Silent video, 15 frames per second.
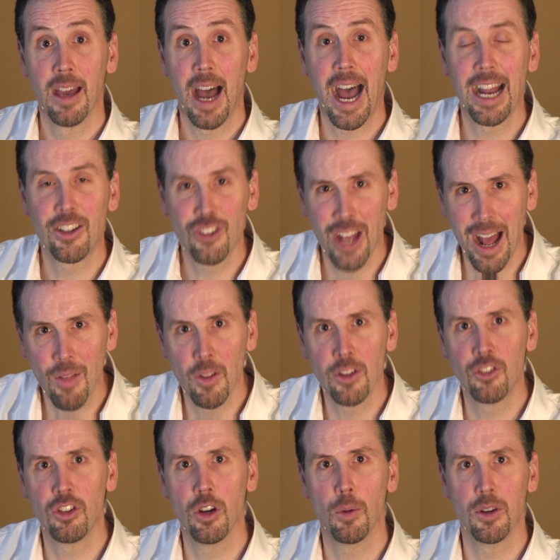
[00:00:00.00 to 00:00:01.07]
I
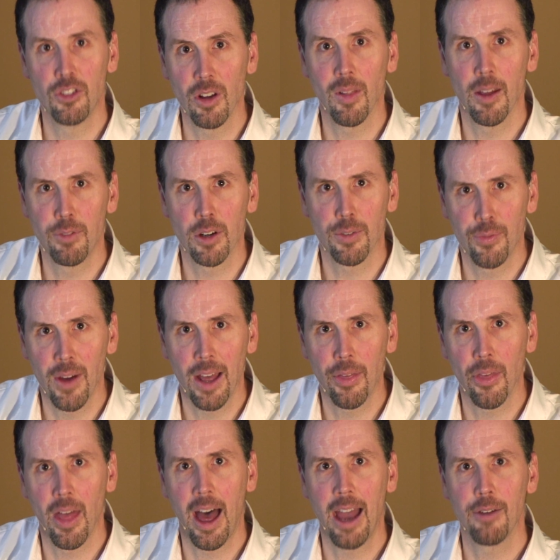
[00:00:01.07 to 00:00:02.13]
challenge you as you live your
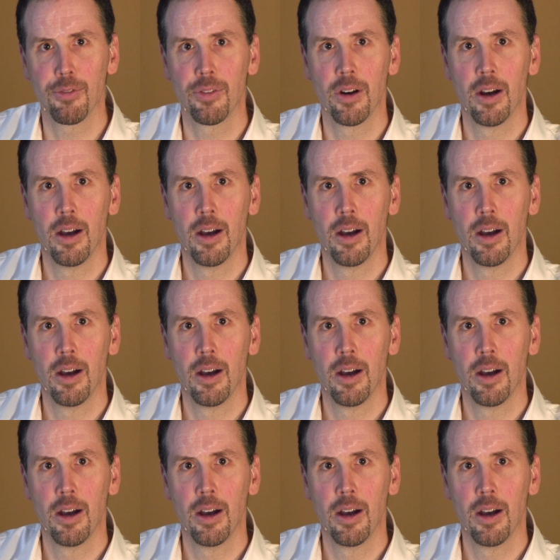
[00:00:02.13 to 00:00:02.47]
faith life,